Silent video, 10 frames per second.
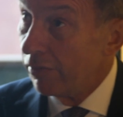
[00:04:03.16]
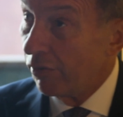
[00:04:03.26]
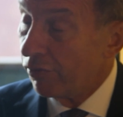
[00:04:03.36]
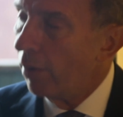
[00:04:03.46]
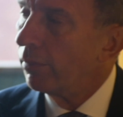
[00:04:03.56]

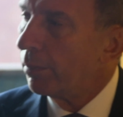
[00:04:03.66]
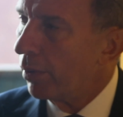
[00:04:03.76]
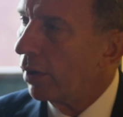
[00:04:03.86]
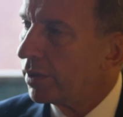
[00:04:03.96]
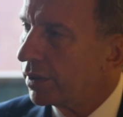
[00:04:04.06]
from the
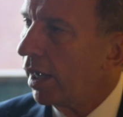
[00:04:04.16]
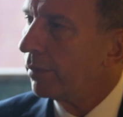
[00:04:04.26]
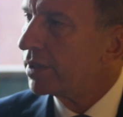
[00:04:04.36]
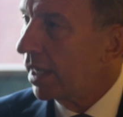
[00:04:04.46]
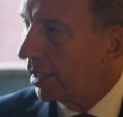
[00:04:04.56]

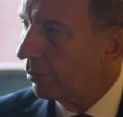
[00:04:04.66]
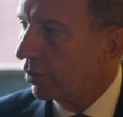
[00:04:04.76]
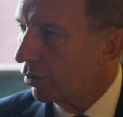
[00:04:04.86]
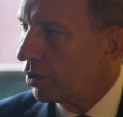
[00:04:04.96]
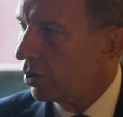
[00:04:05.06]
prototypes, take them
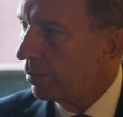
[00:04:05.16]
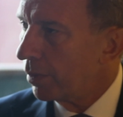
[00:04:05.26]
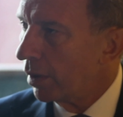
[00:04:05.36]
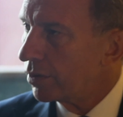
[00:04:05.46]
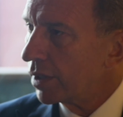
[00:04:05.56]
through due
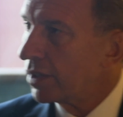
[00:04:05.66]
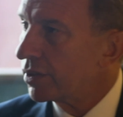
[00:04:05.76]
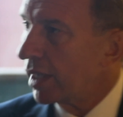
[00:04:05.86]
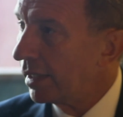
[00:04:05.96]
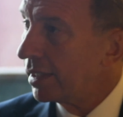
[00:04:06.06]

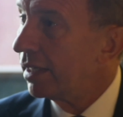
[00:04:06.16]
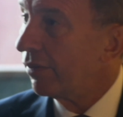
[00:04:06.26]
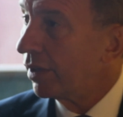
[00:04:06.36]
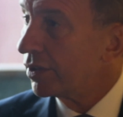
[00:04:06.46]
process and deliver